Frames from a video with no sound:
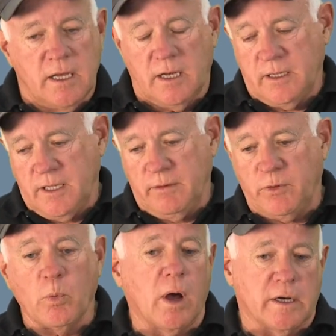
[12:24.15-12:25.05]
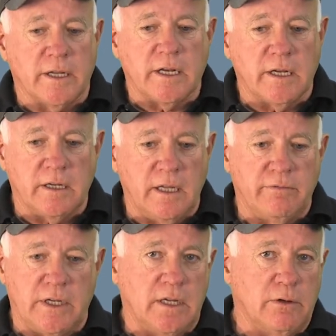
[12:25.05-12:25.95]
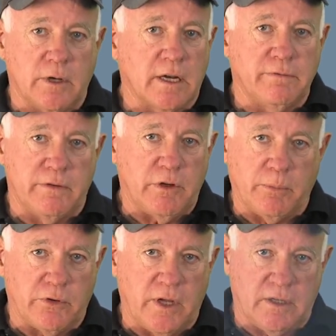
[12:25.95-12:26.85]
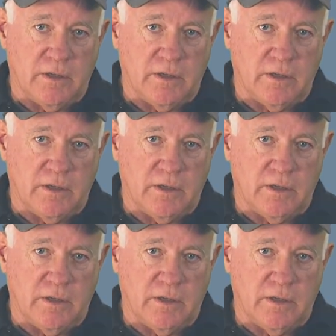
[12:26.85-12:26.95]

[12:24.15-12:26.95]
Uh, if you wanted it in a DVD, you got a 50%